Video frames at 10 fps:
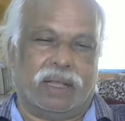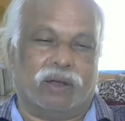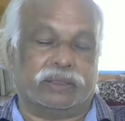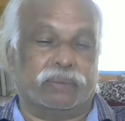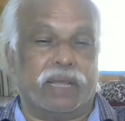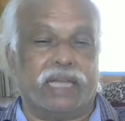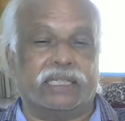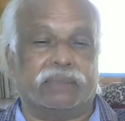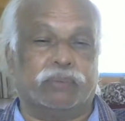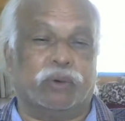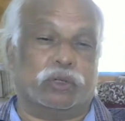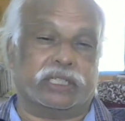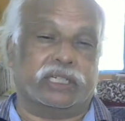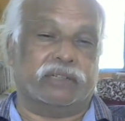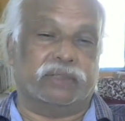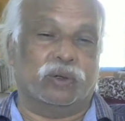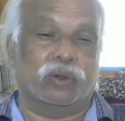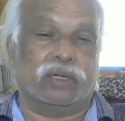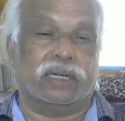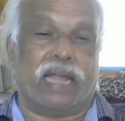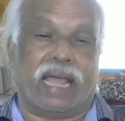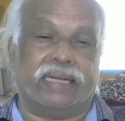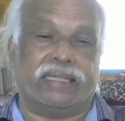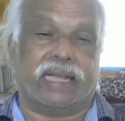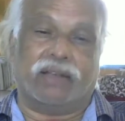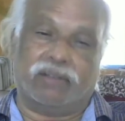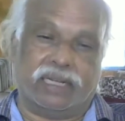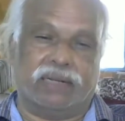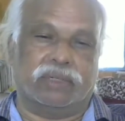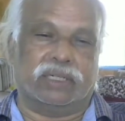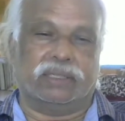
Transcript: or the major portion of the good land available,